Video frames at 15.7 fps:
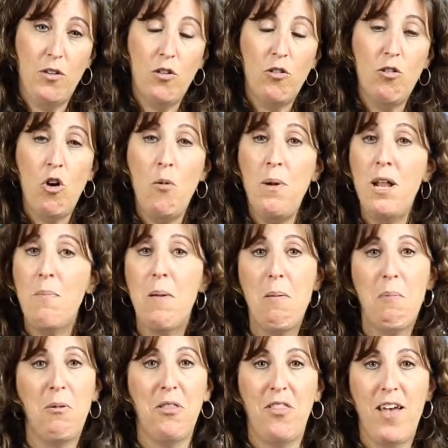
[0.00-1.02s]
So many
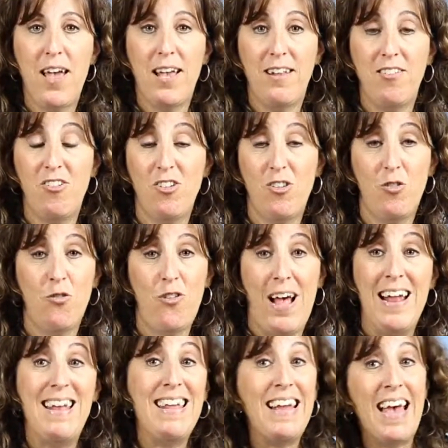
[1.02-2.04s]
people think it's just
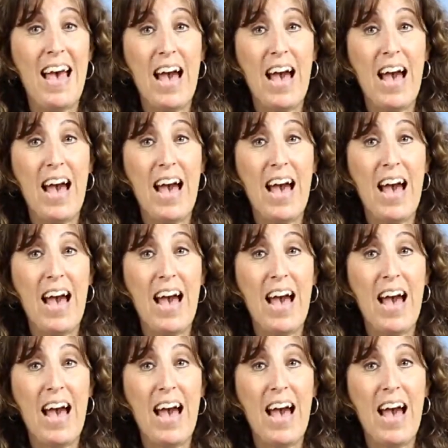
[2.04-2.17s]
finding a